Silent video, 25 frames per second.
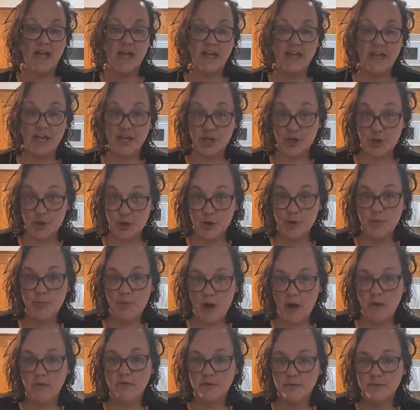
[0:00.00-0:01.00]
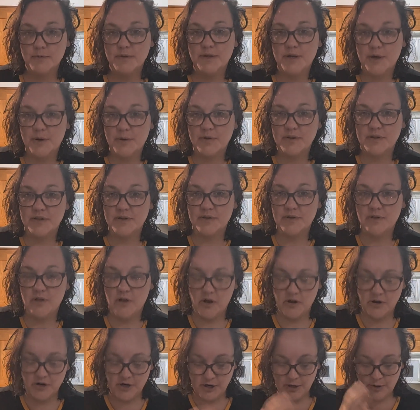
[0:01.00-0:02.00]
It could probably go a little
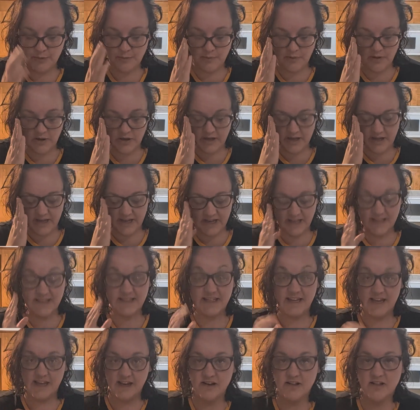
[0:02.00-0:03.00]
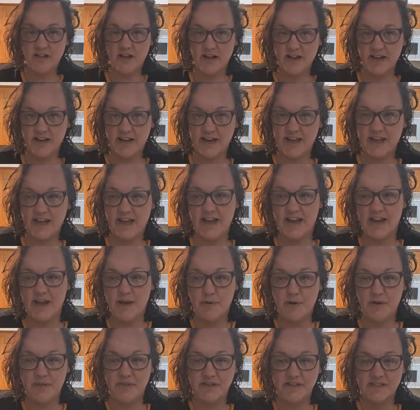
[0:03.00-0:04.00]
longer, but it's 8 o'clock at night and I
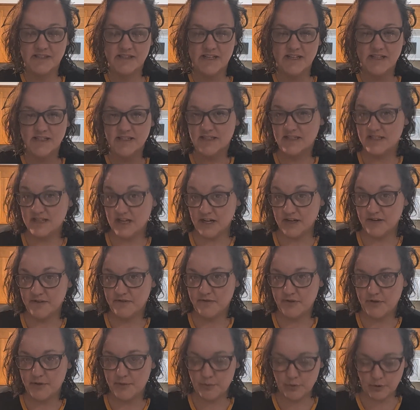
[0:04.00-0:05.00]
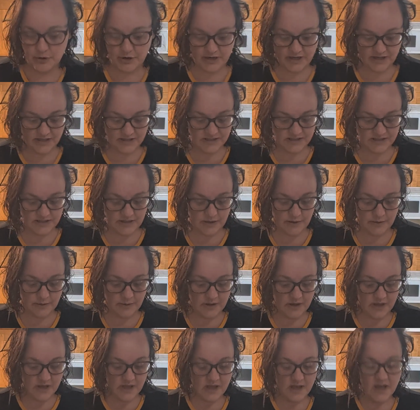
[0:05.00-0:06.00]
want these things done for the morning, so
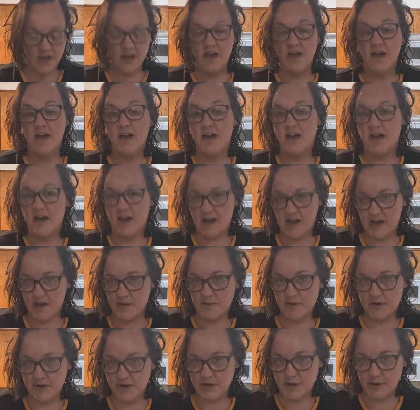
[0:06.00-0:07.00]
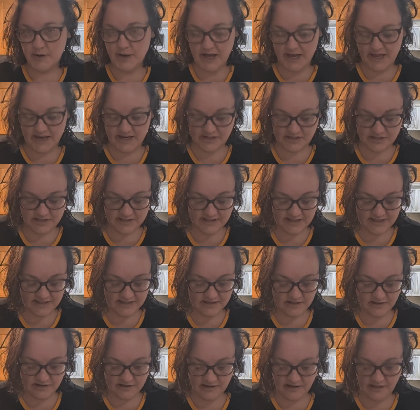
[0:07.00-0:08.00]
I'm gonna go ahead and just get
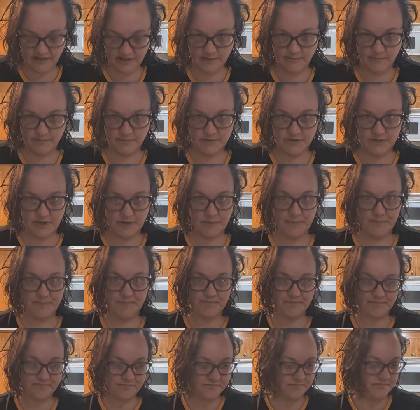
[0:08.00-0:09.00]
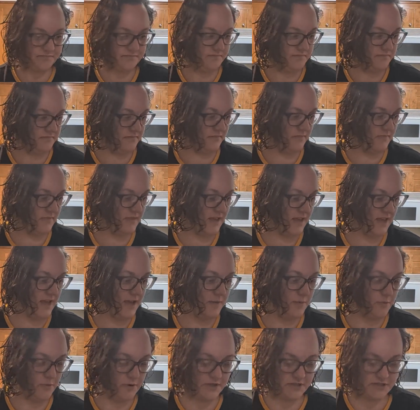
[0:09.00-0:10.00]
started on them. So
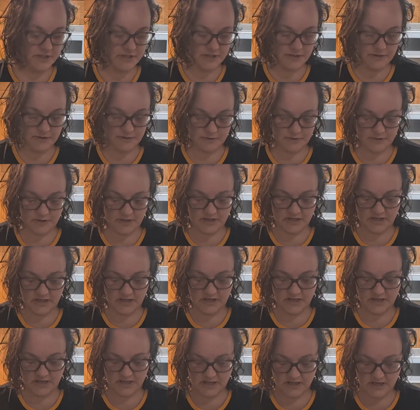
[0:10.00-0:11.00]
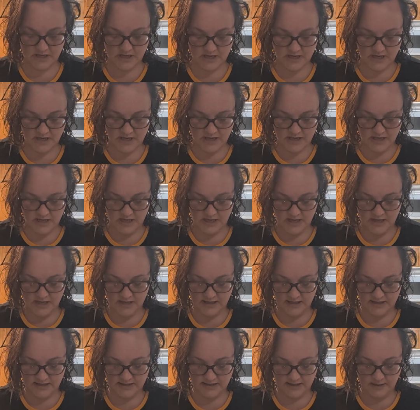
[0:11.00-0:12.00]
I'm going to
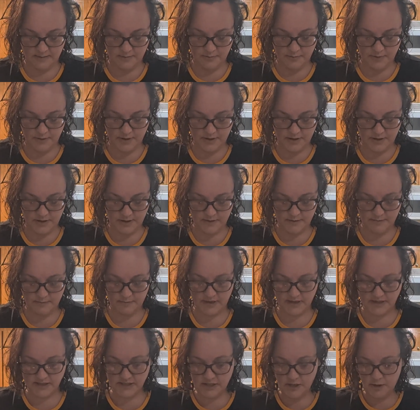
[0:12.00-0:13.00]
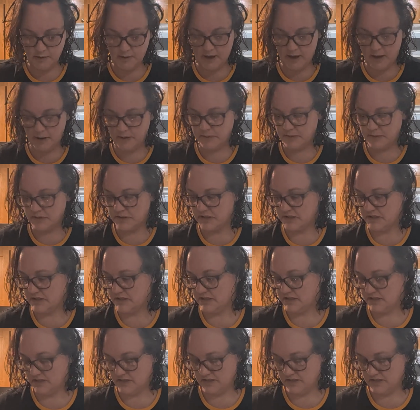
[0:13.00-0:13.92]
dump my dough out.